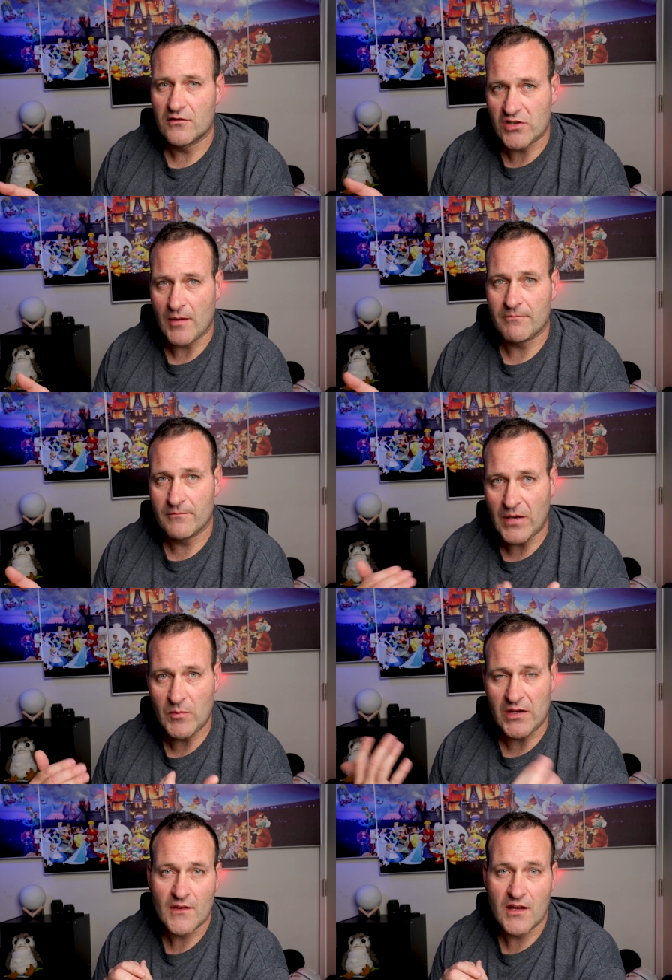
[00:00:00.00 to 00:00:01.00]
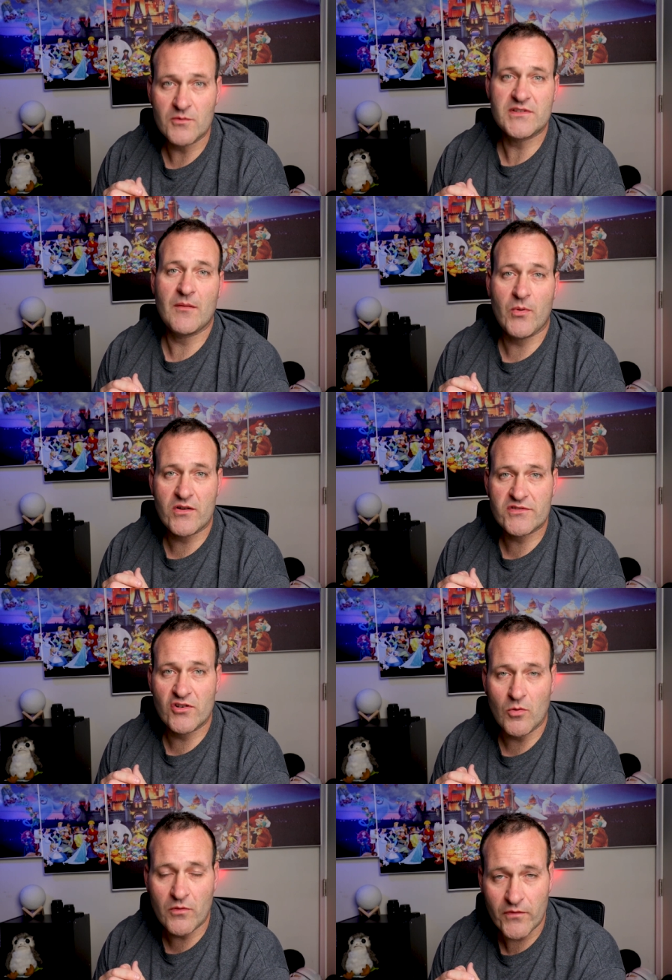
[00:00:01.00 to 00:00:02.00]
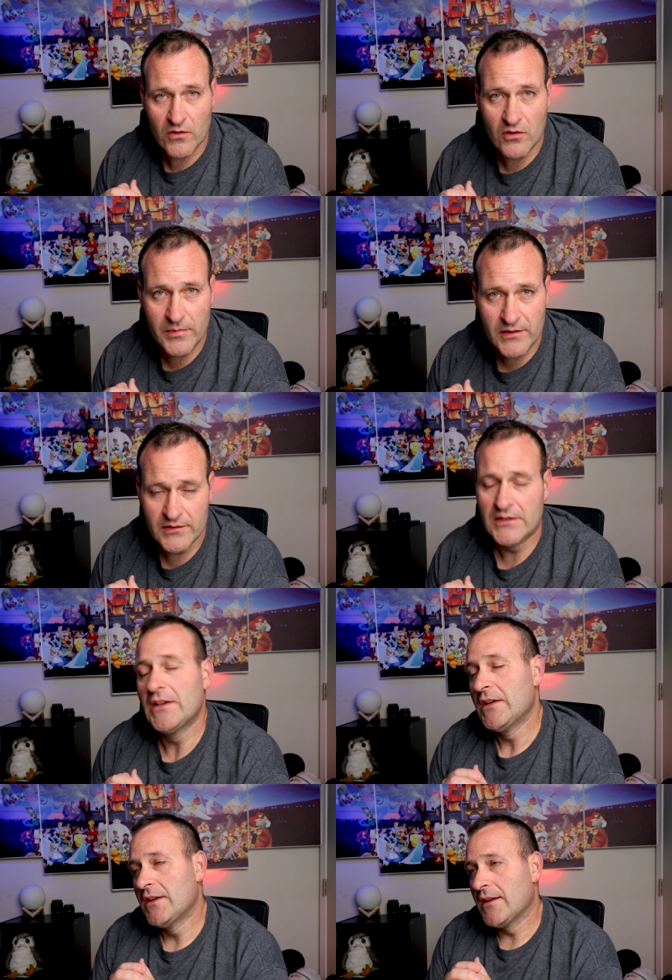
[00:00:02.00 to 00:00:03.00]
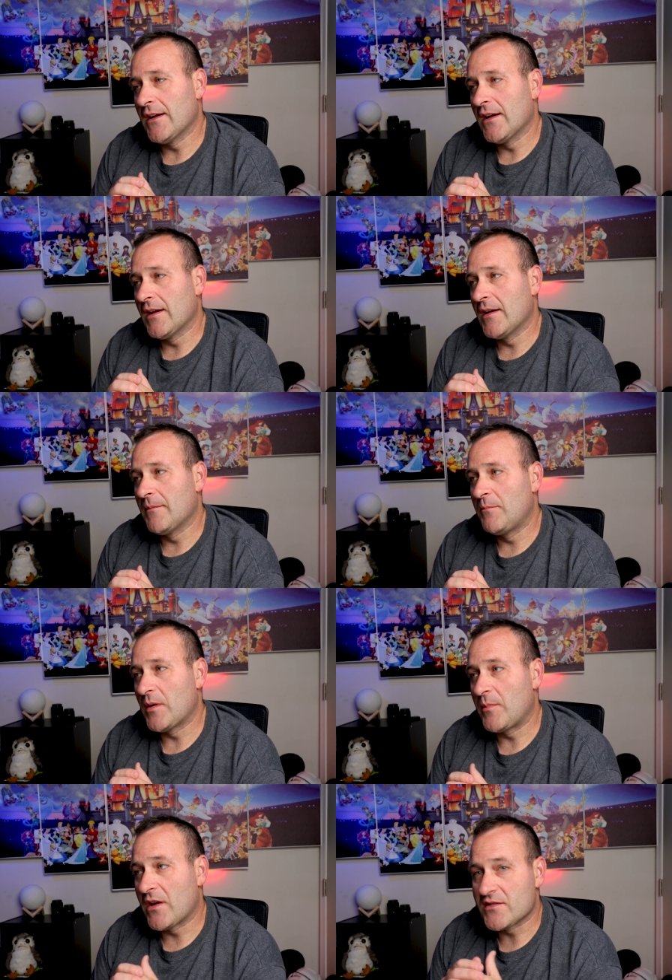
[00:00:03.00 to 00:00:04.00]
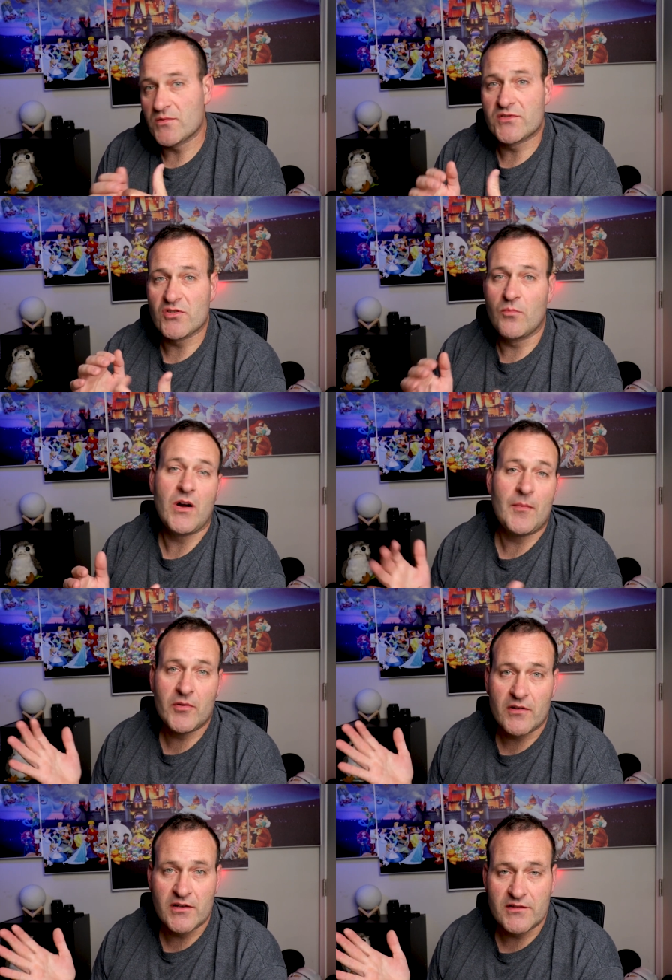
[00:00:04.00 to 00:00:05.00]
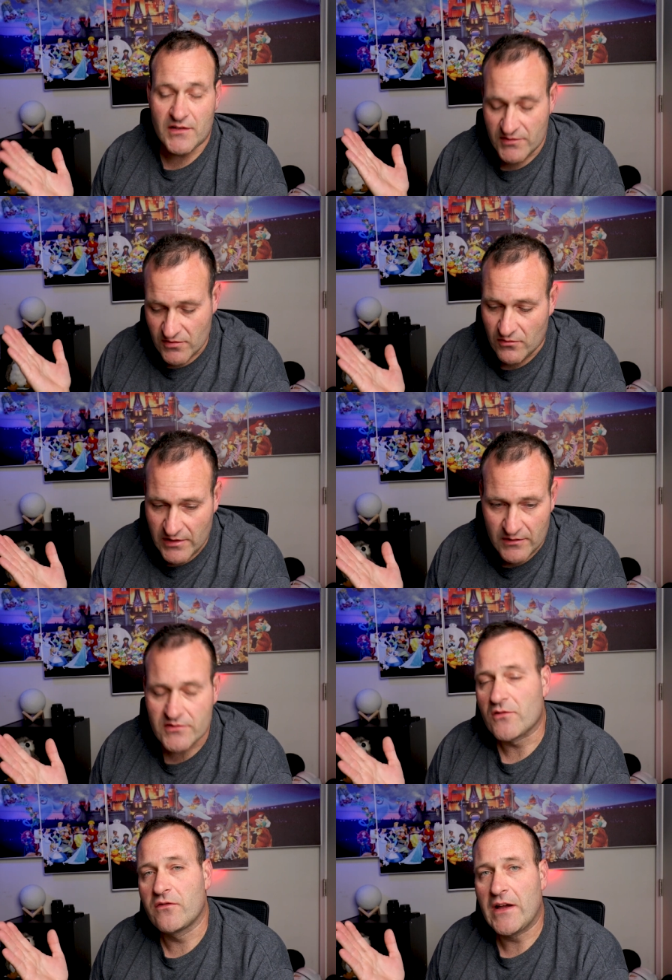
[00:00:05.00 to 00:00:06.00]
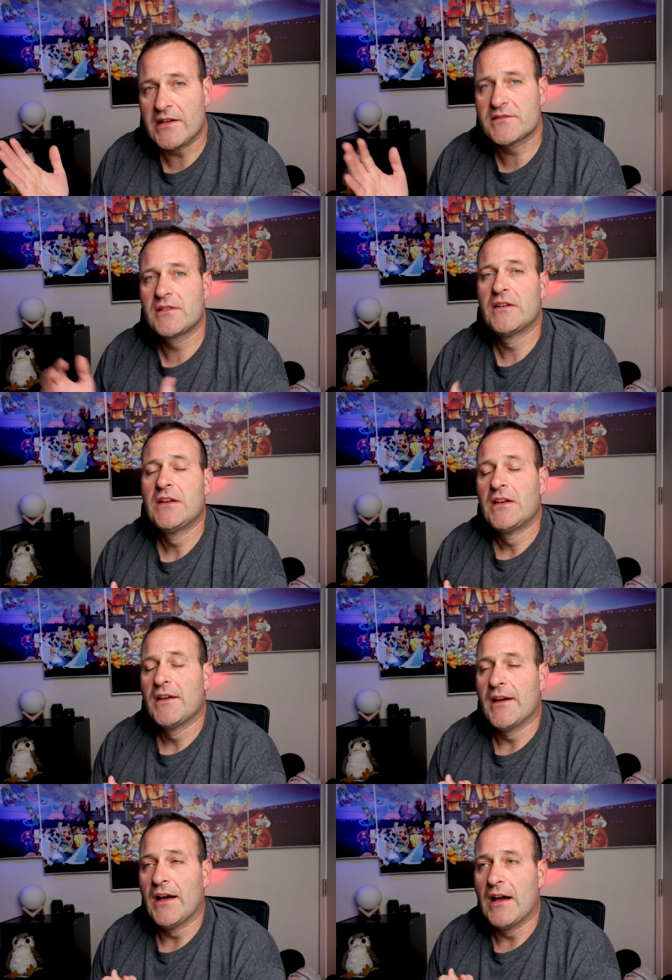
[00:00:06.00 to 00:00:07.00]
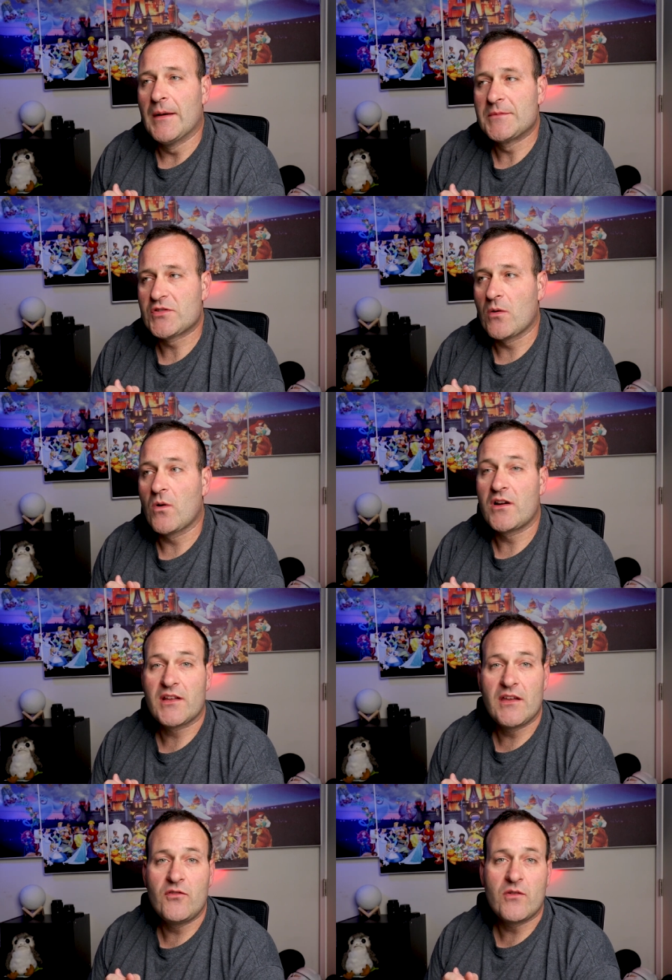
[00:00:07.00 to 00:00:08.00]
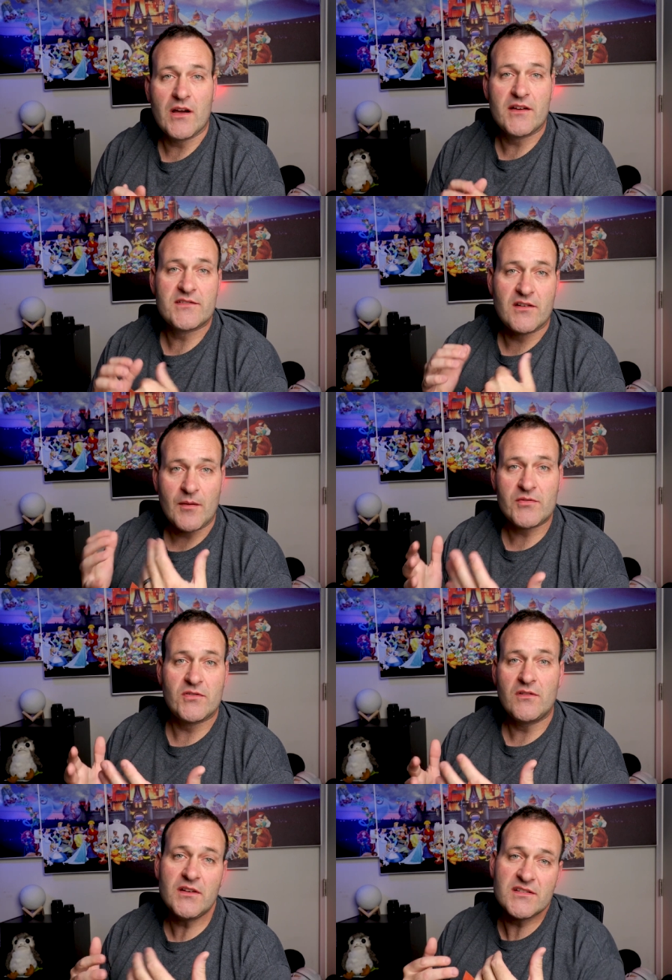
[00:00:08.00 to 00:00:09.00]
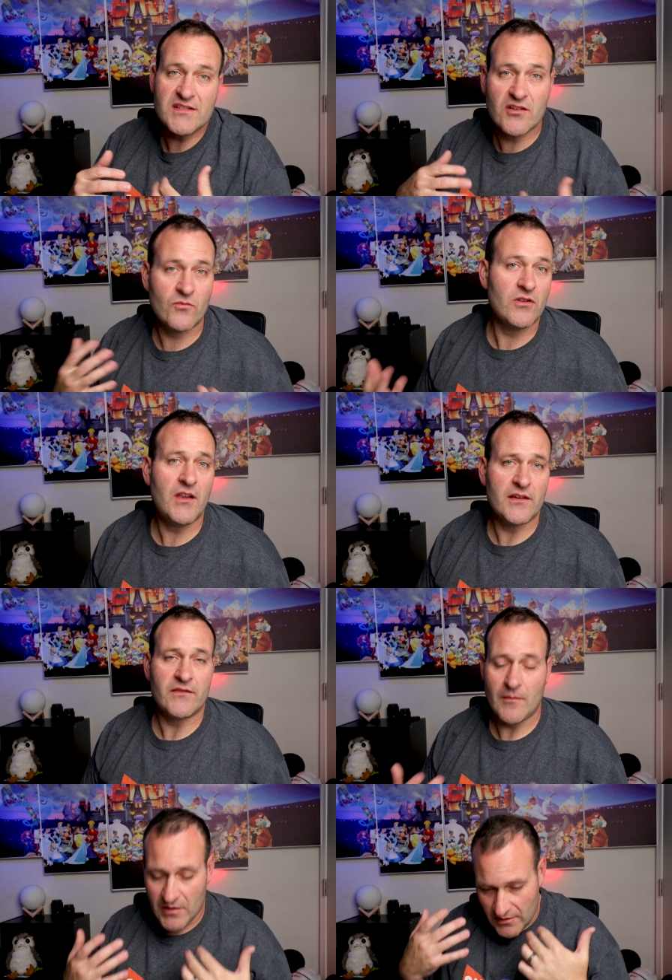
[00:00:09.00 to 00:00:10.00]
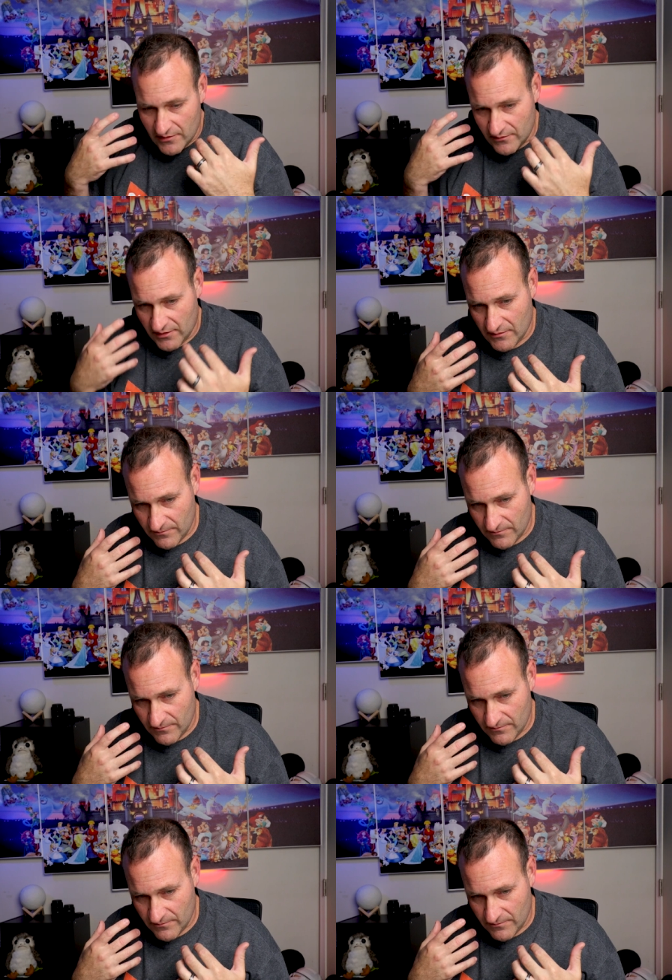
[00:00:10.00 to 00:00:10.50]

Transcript: Shep, by me. It was at Barnes & Noble for a little bit, um, but because it was so popular, it, it sold out so fast. Um, so I wanted to give you guys an opportunity to see it in real life. I'm gonna